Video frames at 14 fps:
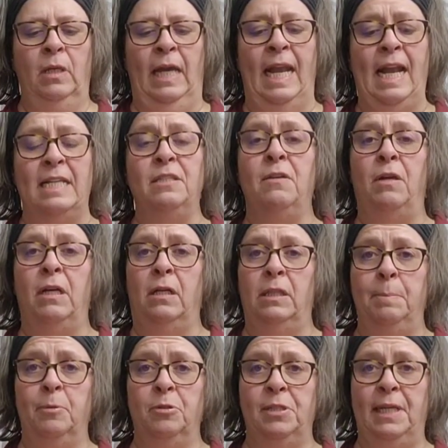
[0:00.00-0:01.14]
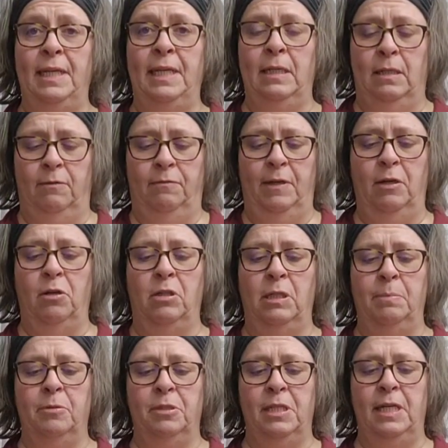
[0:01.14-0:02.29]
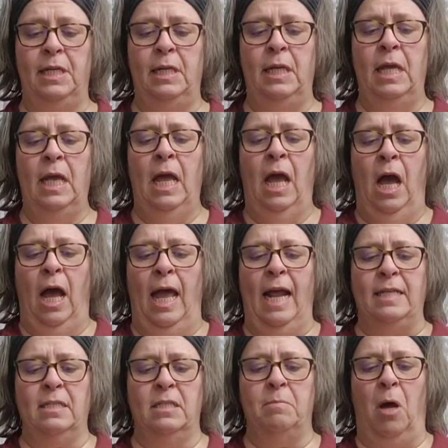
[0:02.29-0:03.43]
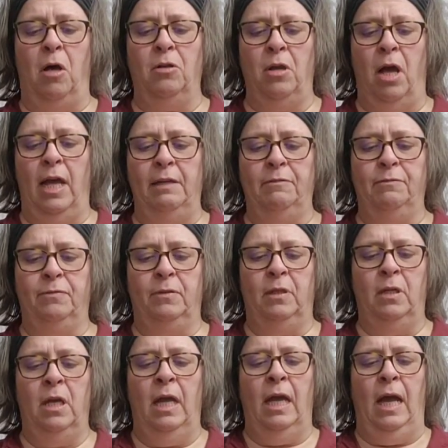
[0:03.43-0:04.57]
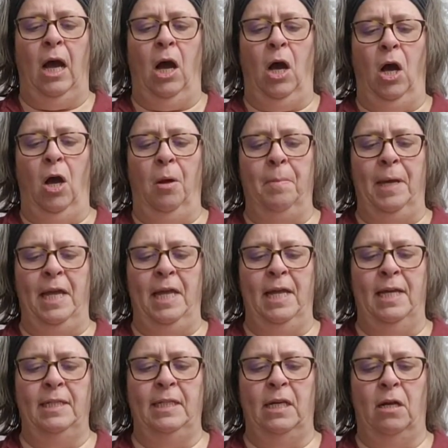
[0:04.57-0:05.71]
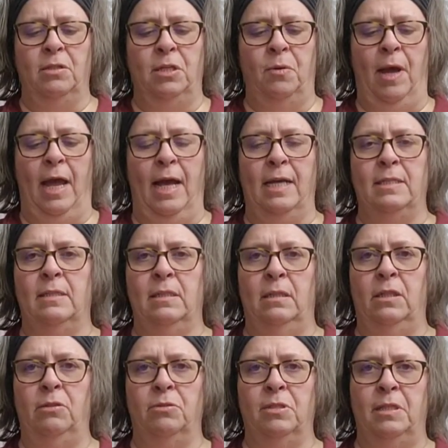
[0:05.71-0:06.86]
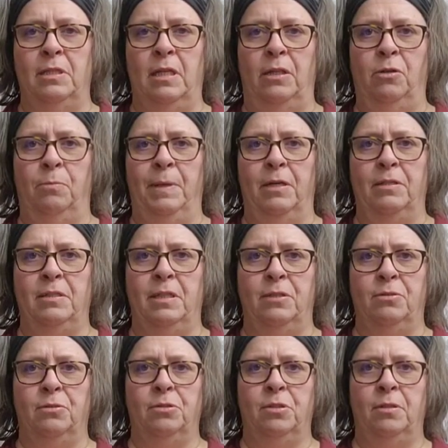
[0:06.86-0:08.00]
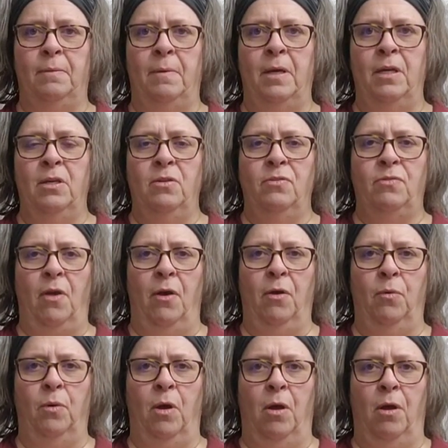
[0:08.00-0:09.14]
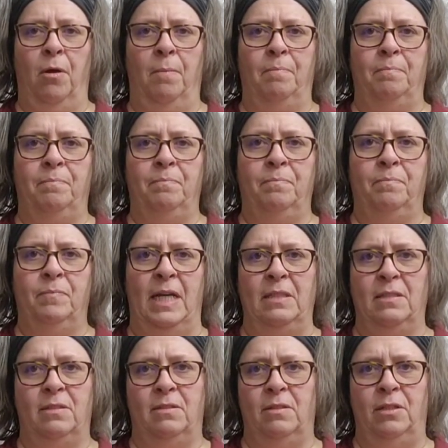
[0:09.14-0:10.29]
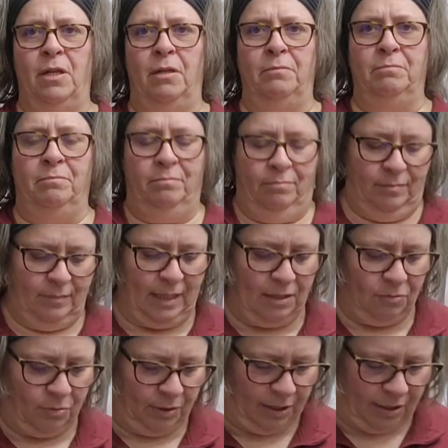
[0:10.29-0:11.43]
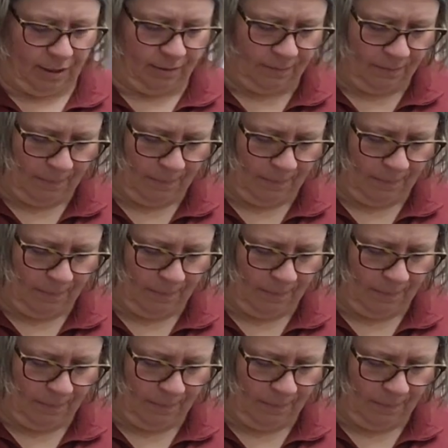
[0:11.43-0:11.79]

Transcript: it has clippers in it, fingernail clippers in it. It has a small knife, and it also has a little pair of scissors. So that's really good.